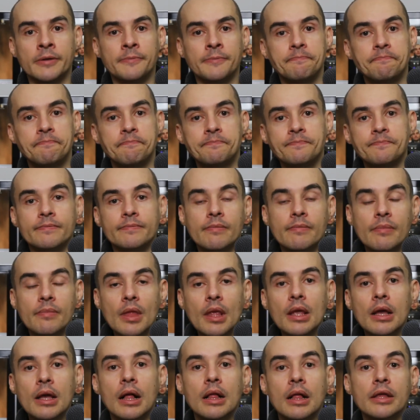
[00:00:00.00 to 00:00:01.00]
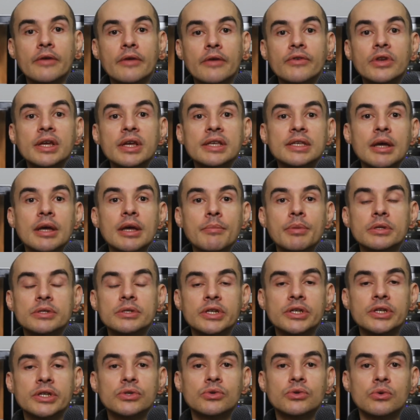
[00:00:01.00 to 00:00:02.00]
I'll give you an example
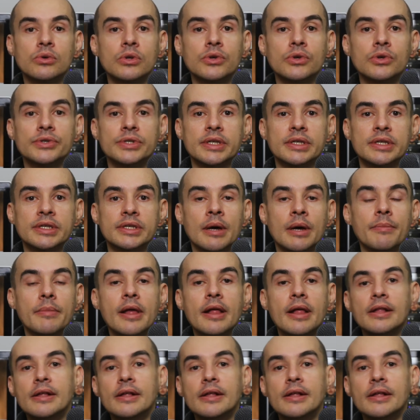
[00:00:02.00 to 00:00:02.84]
just to close this up.